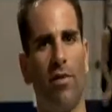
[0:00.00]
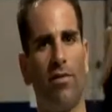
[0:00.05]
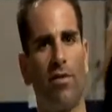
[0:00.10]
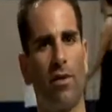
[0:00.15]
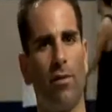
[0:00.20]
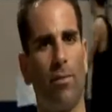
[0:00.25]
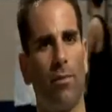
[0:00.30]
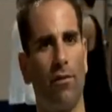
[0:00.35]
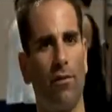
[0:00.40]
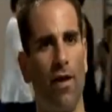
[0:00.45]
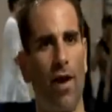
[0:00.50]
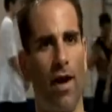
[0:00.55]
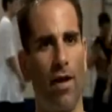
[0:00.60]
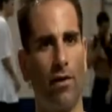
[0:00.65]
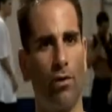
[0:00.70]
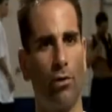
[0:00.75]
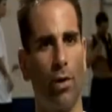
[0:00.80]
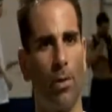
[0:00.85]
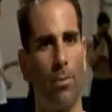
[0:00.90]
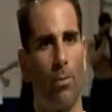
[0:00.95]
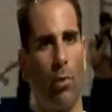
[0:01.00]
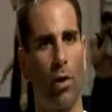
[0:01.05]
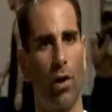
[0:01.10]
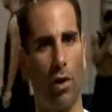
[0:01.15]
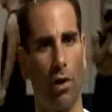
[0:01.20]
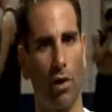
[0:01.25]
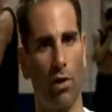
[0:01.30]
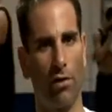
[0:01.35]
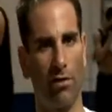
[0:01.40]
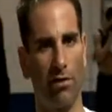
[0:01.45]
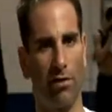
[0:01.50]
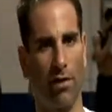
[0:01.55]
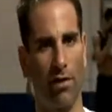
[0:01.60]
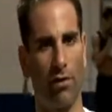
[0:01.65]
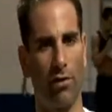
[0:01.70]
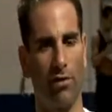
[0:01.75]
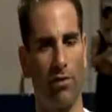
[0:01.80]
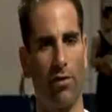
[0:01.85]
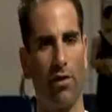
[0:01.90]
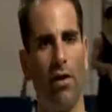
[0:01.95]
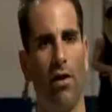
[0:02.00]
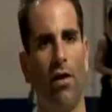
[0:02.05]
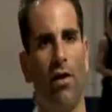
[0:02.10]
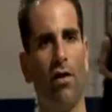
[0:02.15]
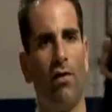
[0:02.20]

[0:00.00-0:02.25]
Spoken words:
he's going to provide great point guard skills